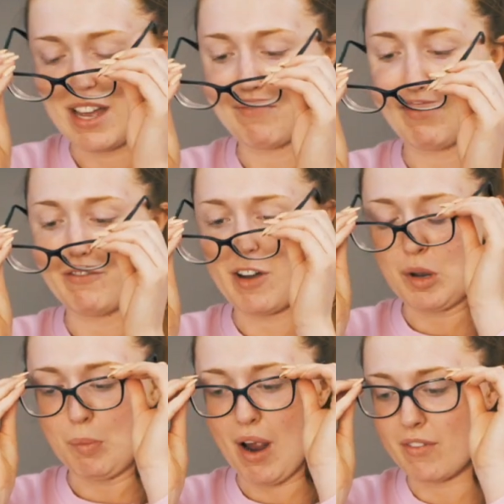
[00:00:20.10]
just having my
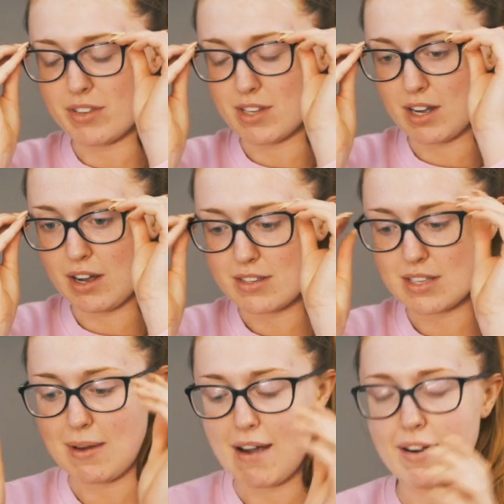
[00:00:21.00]
final breakfast as a
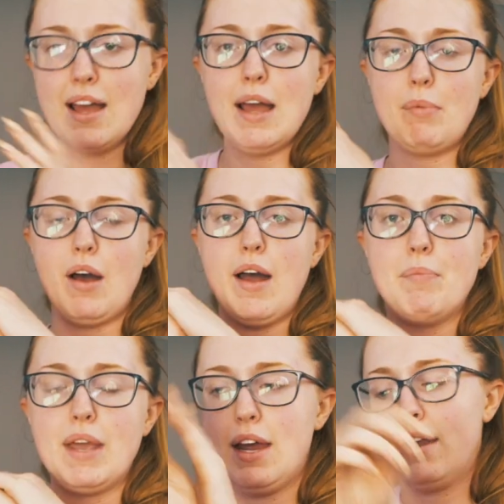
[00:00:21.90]
glasses wearer,
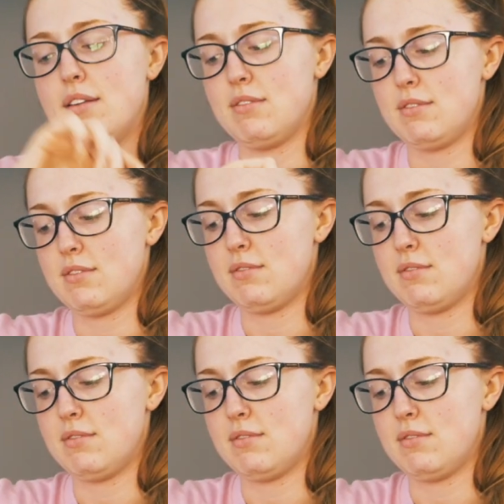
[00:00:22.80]
but in